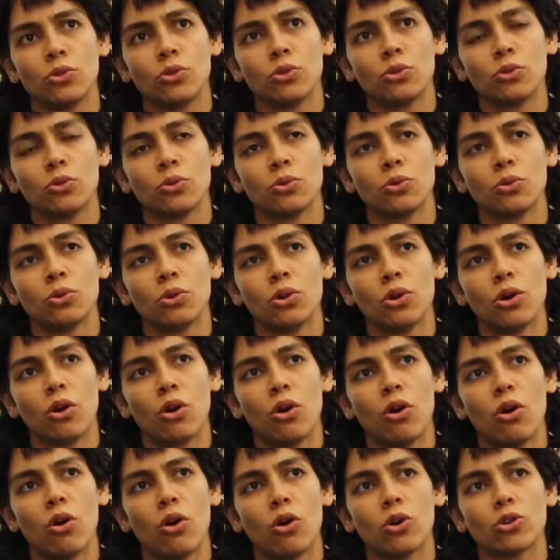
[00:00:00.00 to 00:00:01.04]
you
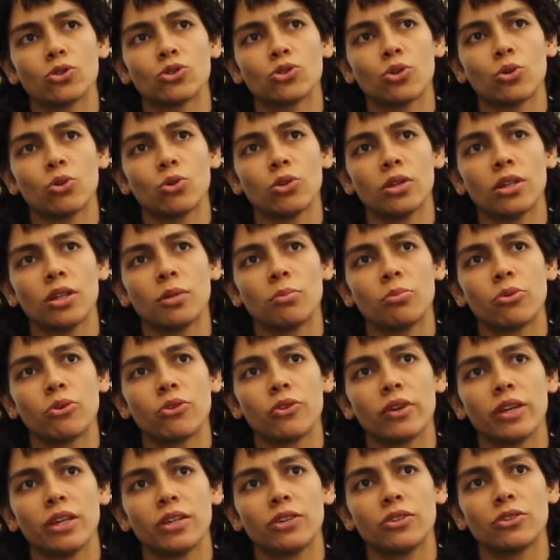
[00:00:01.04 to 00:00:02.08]
also
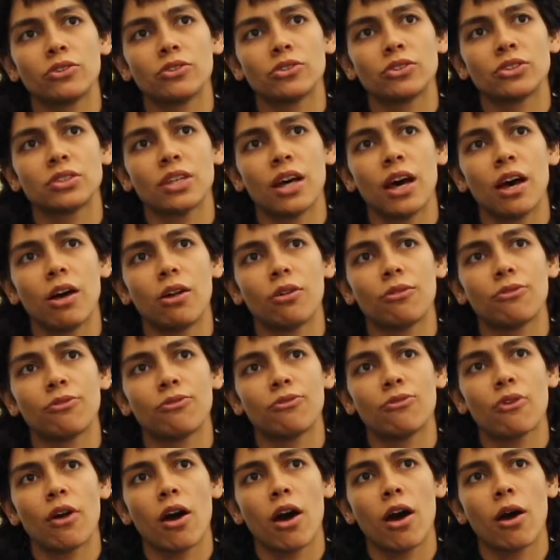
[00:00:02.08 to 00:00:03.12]
liberate yourself
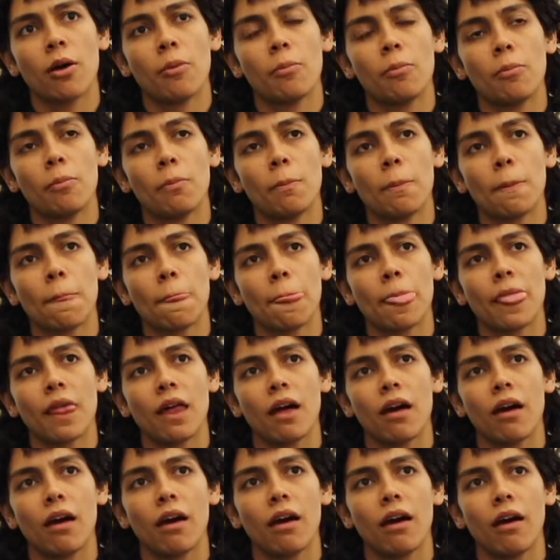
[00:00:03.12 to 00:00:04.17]
from
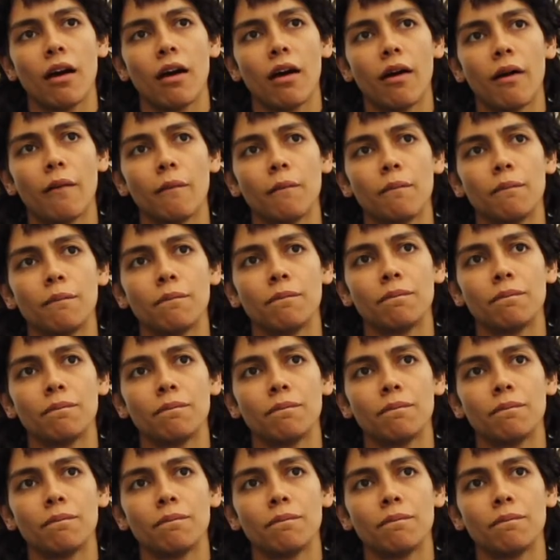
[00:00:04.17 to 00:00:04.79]
um,